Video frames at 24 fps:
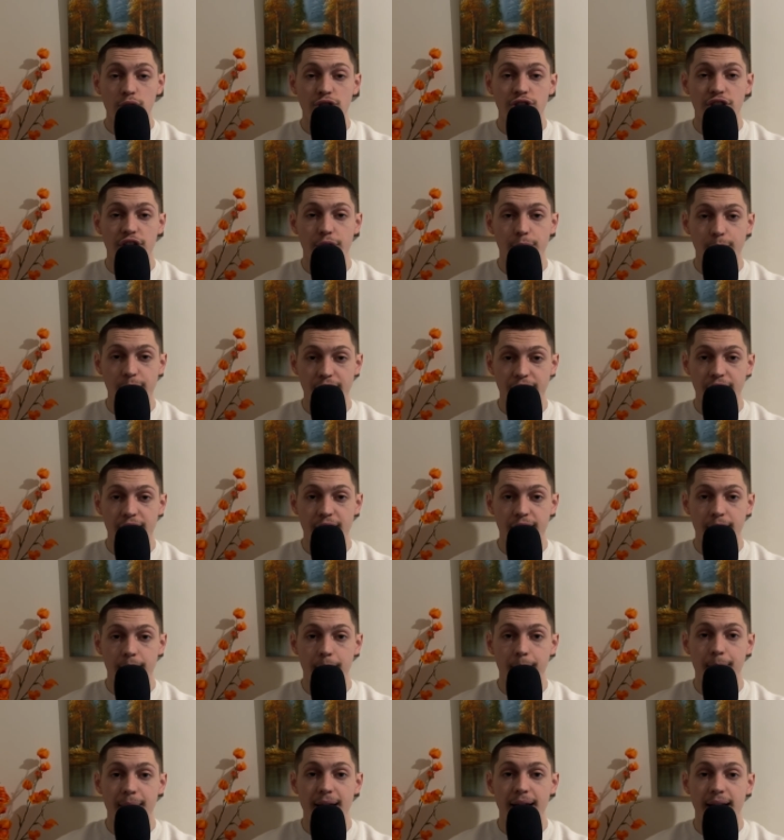Shawir
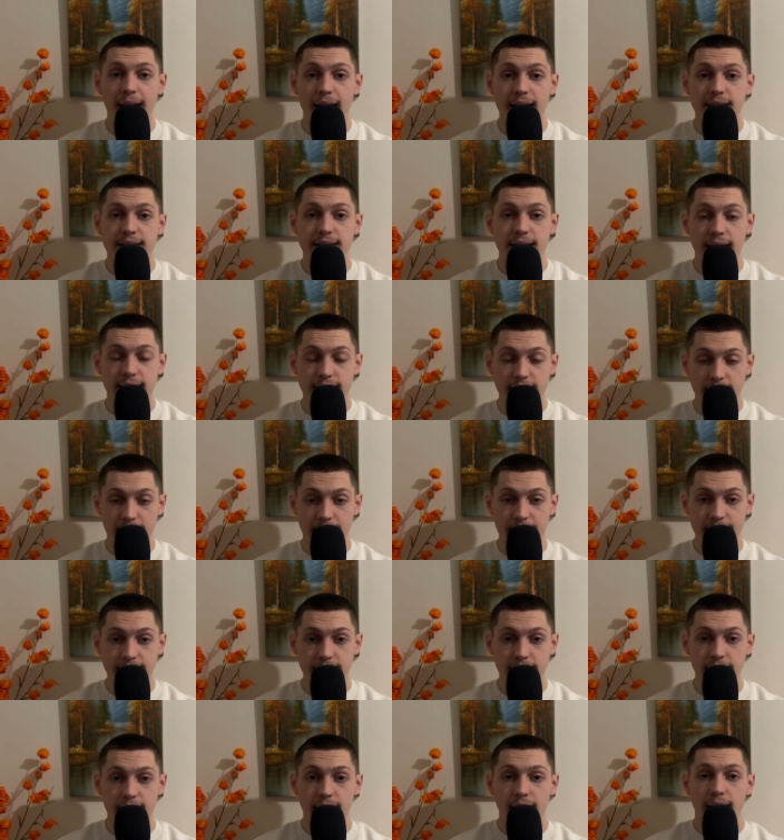being
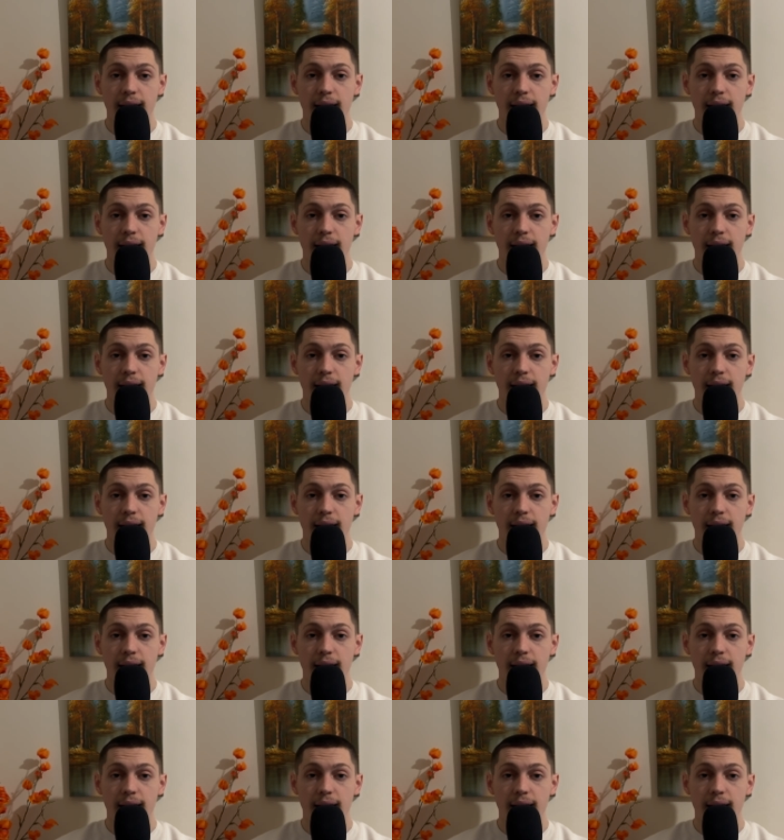assassinated,